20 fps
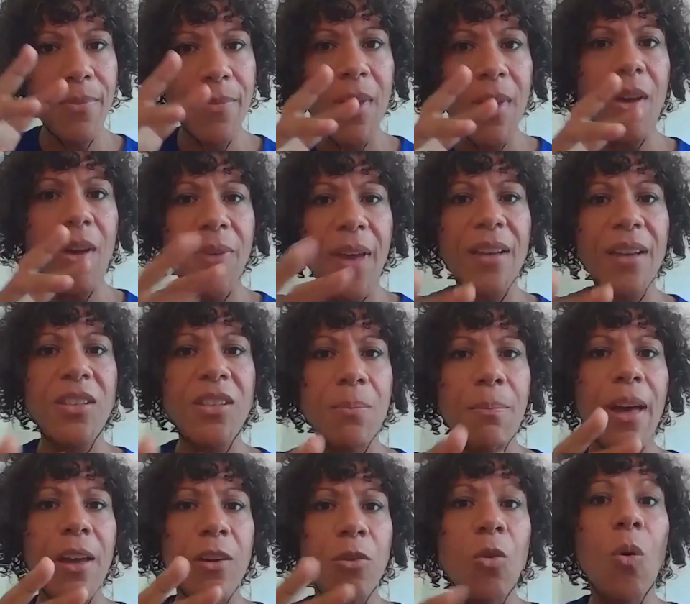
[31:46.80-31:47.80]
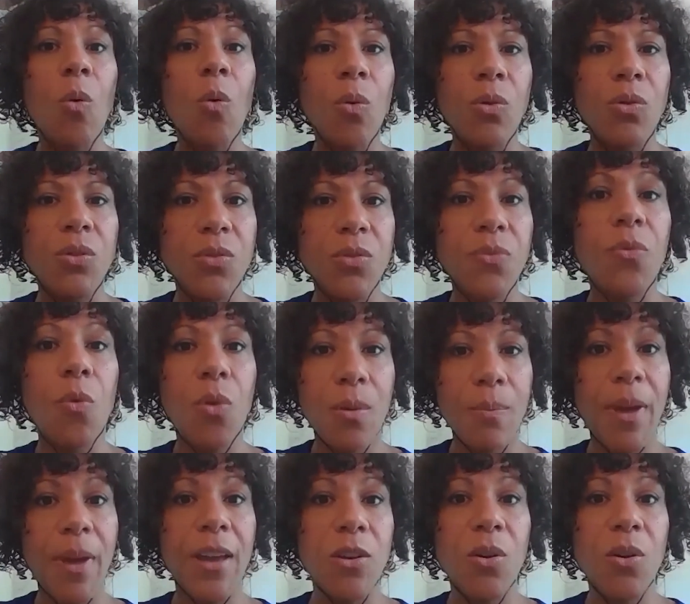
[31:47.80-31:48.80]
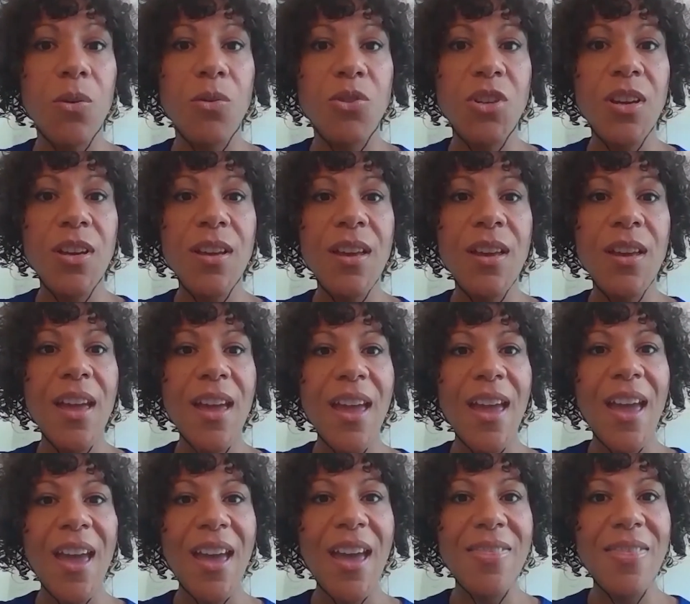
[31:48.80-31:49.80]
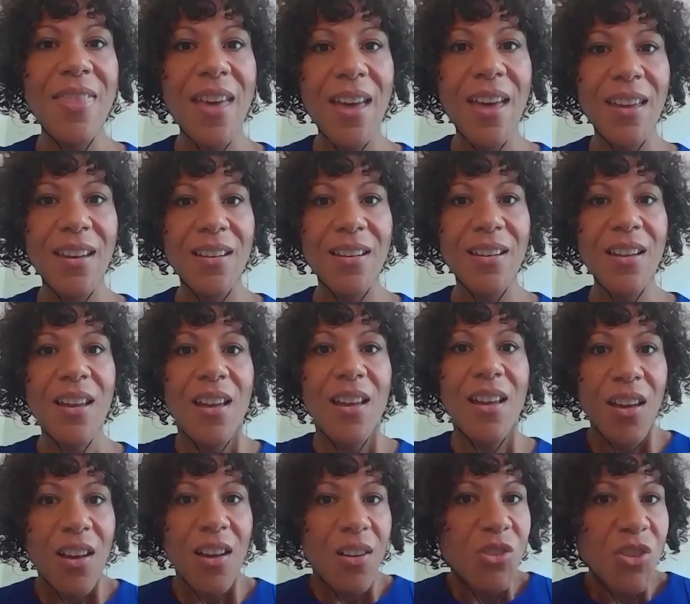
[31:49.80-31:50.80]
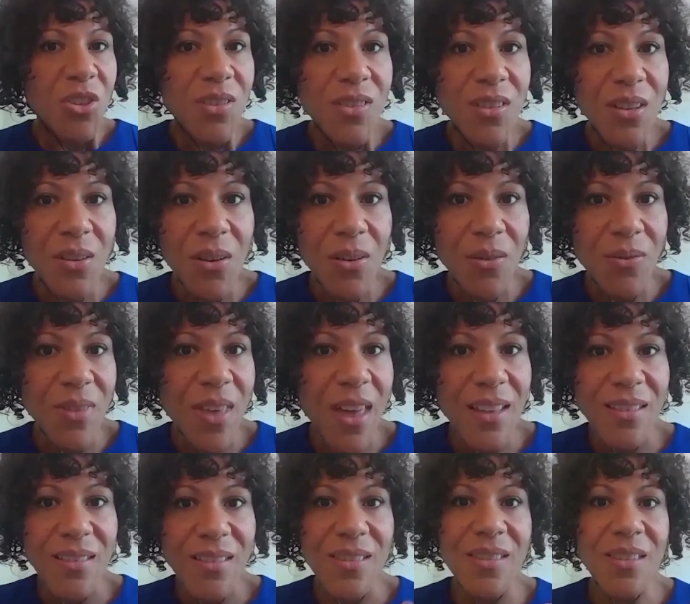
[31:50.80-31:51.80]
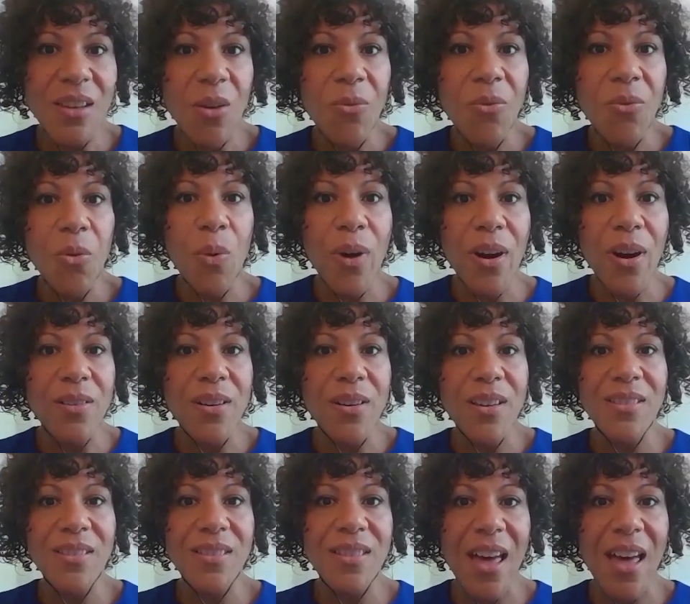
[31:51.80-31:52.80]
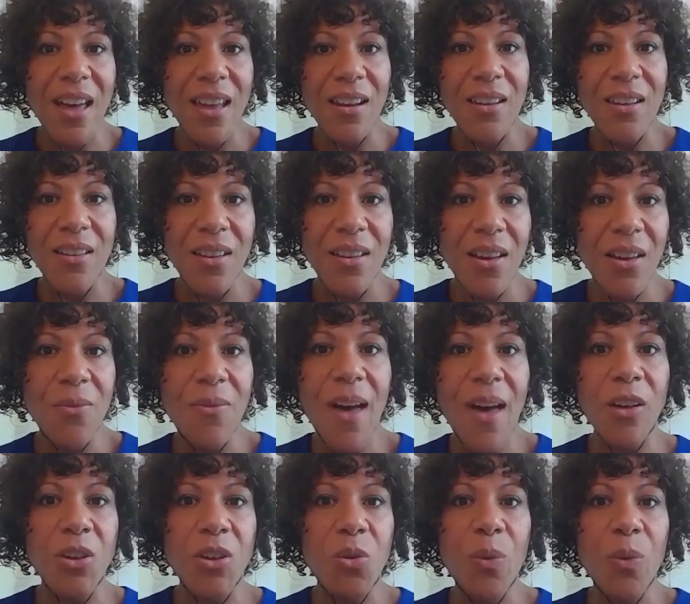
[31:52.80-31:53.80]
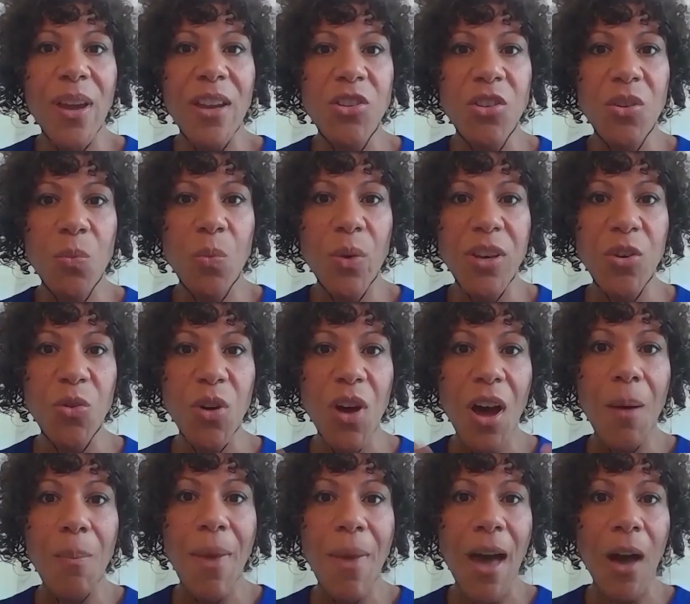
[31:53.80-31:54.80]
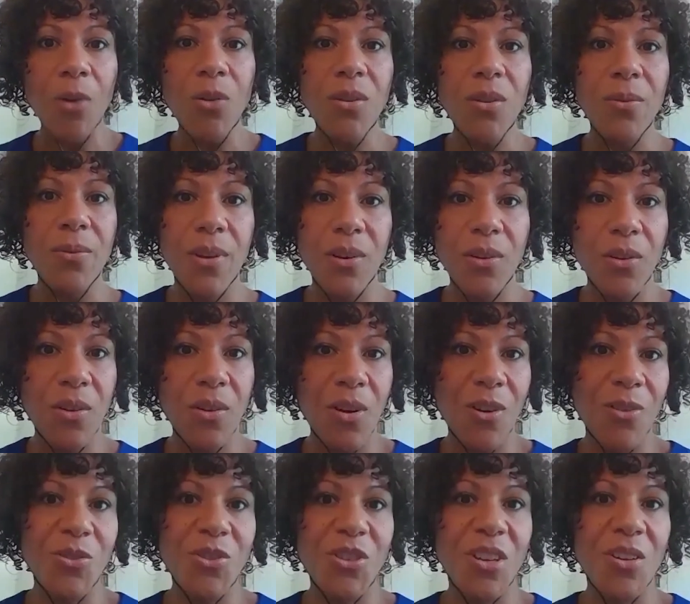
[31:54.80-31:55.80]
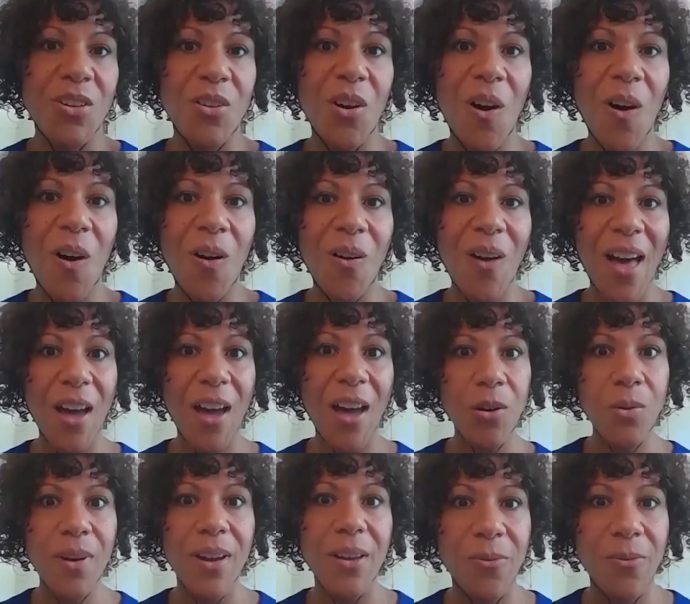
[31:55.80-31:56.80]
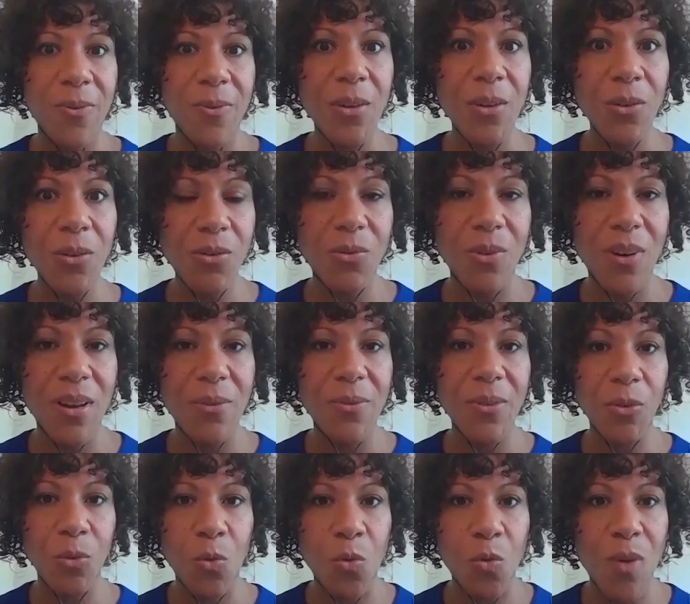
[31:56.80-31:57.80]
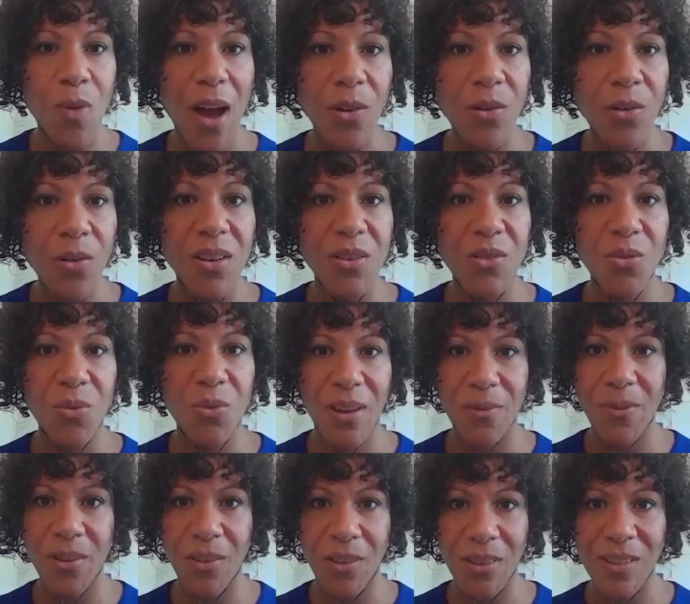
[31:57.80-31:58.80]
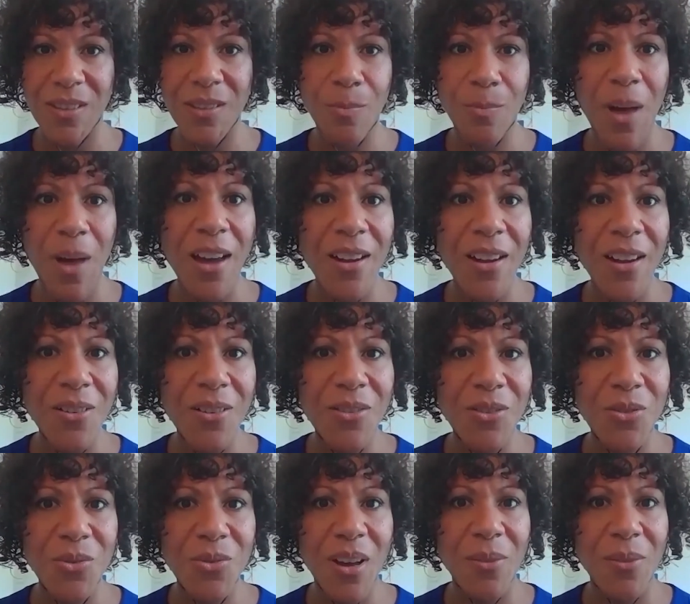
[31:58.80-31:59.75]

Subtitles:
affecting my goals for my coaching? And then just that self-awareness, that evaluation when you come out of a coaching call. How do I feel? Do I feel grounded? Do I feel inspired? Do I